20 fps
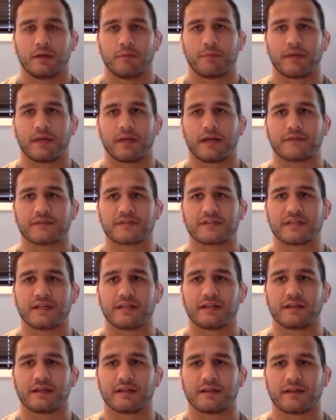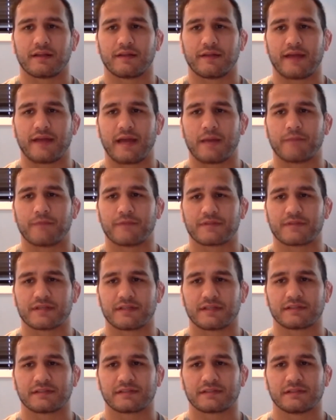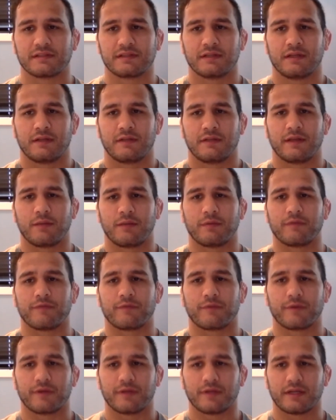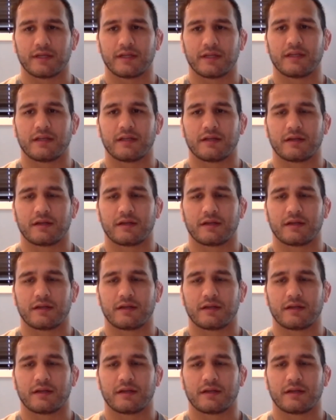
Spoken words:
But I've seen that the emphasis that we've really,